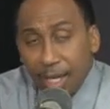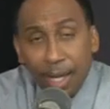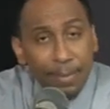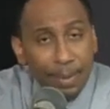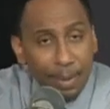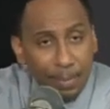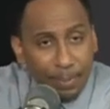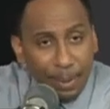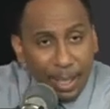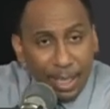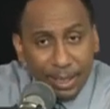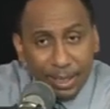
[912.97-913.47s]

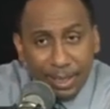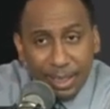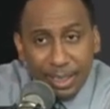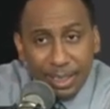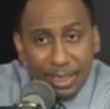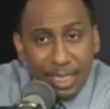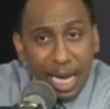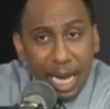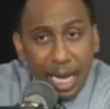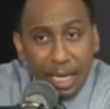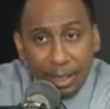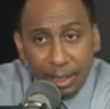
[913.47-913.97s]
Let me break
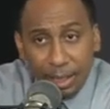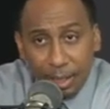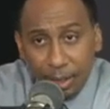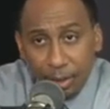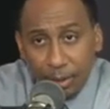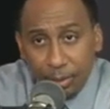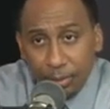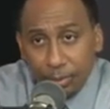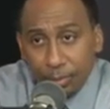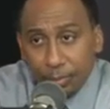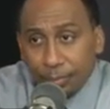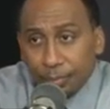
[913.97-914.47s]
this down to
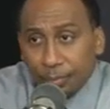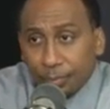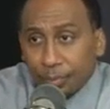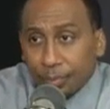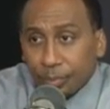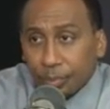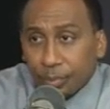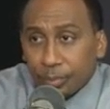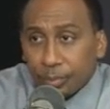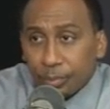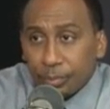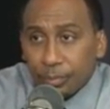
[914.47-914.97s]
you.
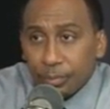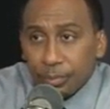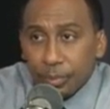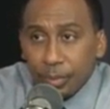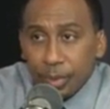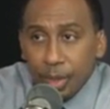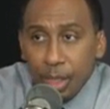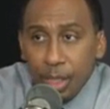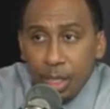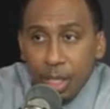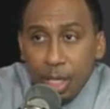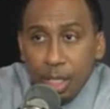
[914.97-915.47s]

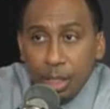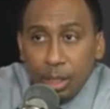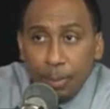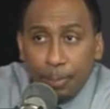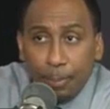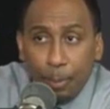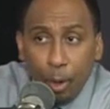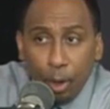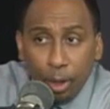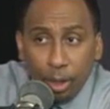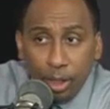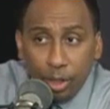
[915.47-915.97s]

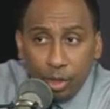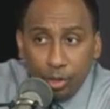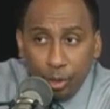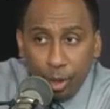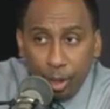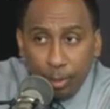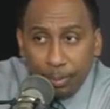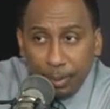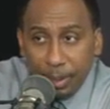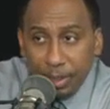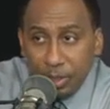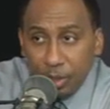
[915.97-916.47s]
The Portland
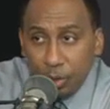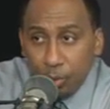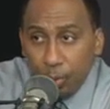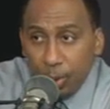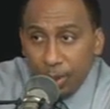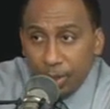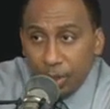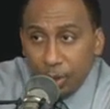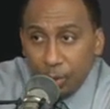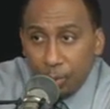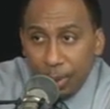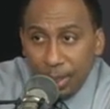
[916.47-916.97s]
Trailblazers
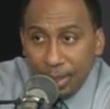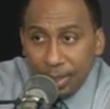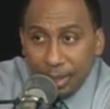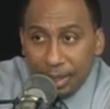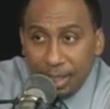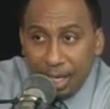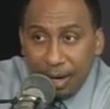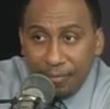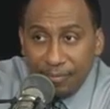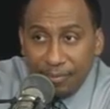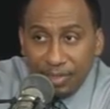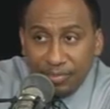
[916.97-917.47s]
went to the
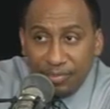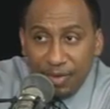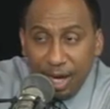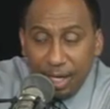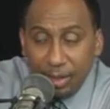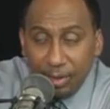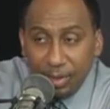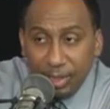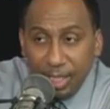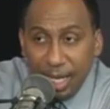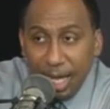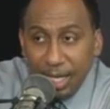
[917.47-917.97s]
Western Conference
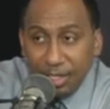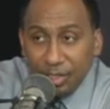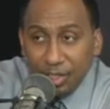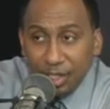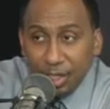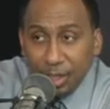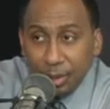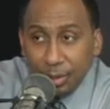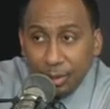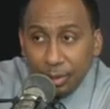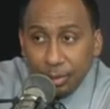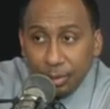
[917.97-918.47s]
Finals
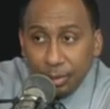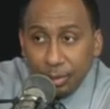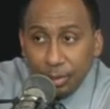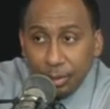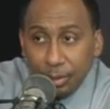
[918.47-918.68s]
last year.